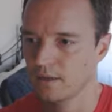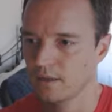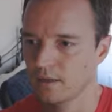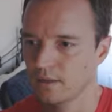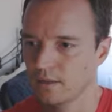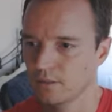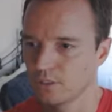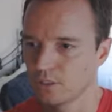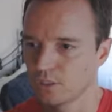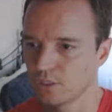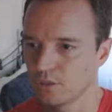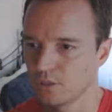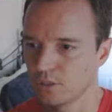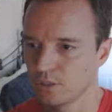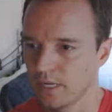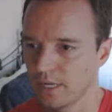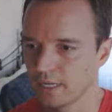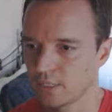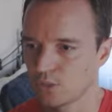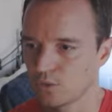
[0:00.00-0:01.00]
I'll just use
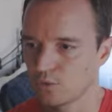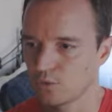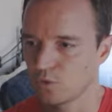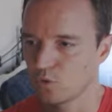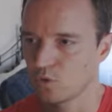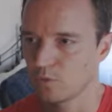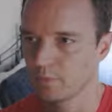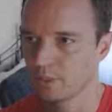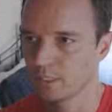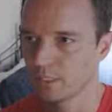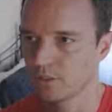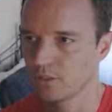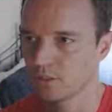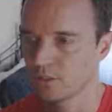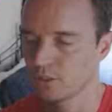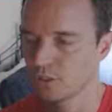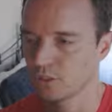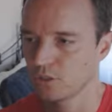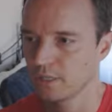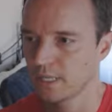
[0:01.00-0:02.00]
the actual core material
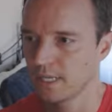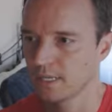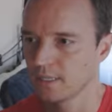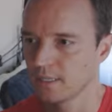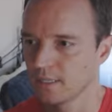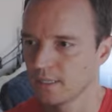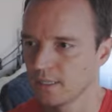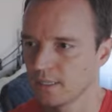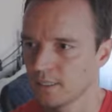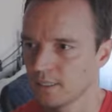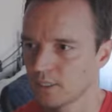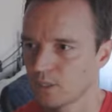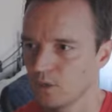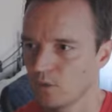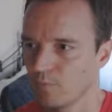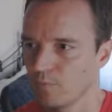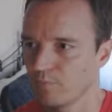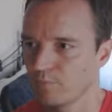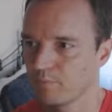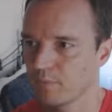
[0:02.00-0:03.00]
to show that.
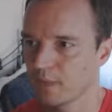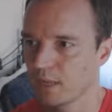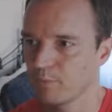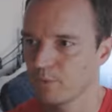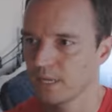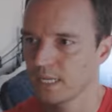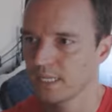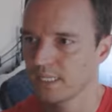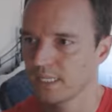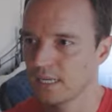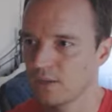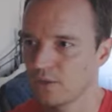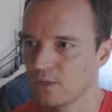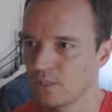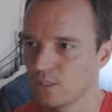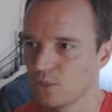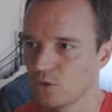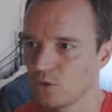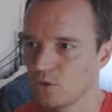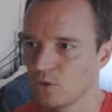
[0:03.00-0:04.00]
So I break it down
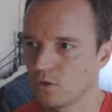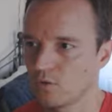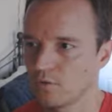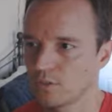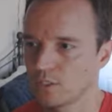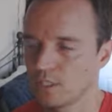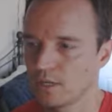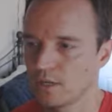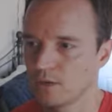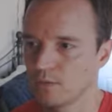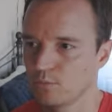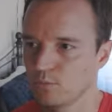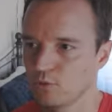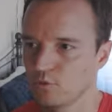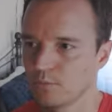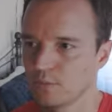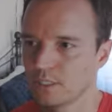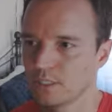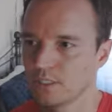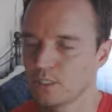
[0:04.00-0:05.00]
into horizontal
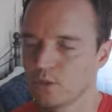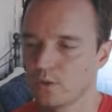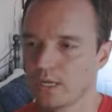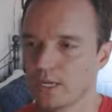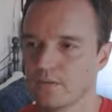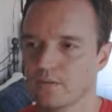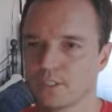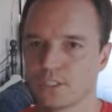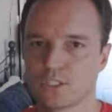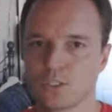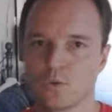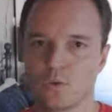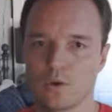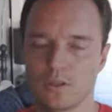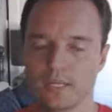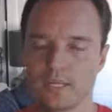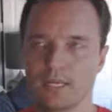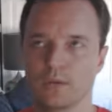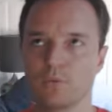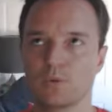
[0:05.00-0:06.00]
movement. So I have
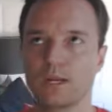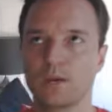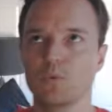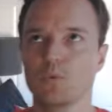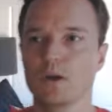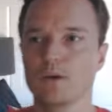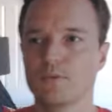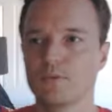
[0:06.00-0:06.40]
like what I want